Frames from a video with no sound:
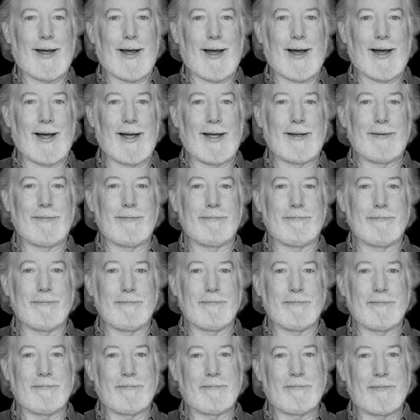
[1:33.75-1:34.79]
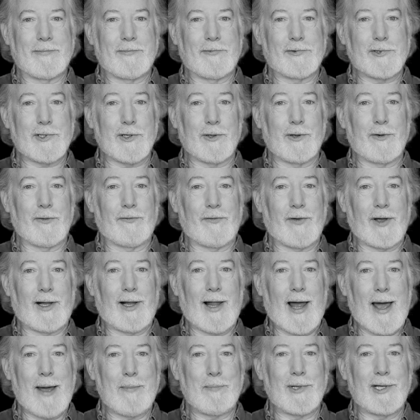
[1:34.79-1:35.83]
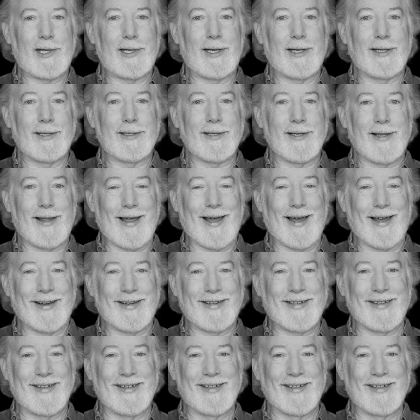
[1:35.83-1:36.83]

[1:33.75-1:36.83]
I sort of fell happily into that.